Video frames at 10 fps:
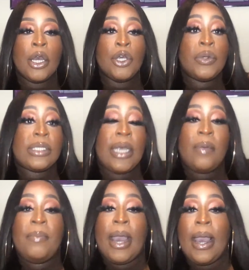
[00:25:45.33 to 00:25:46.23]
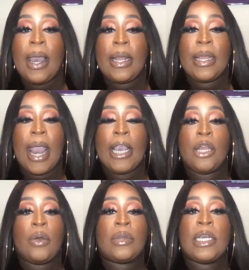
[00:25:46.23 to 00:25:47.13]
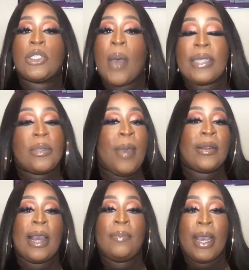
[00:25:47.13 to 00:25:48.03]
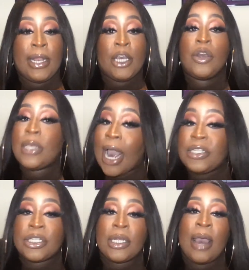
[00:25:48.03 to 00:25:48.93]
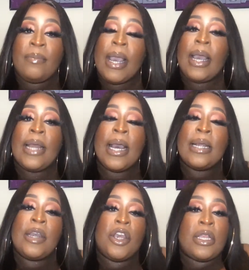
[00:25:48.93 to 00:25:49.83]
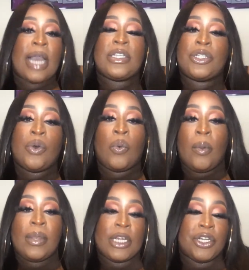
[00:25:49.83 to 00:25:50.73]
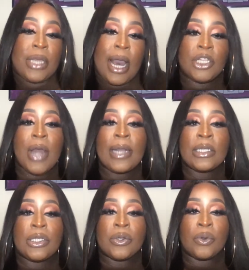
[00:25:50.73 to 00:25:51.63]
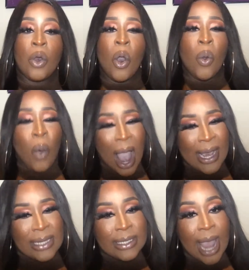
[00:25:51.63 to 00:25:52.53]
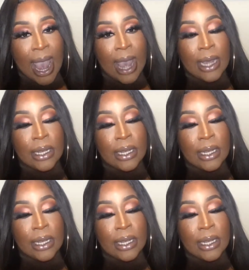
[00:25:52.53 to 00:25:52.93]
You see a man and you don't think twice about that man and you're nicer to that man than you're nicer to a woman that you're not attracted to. Why is that?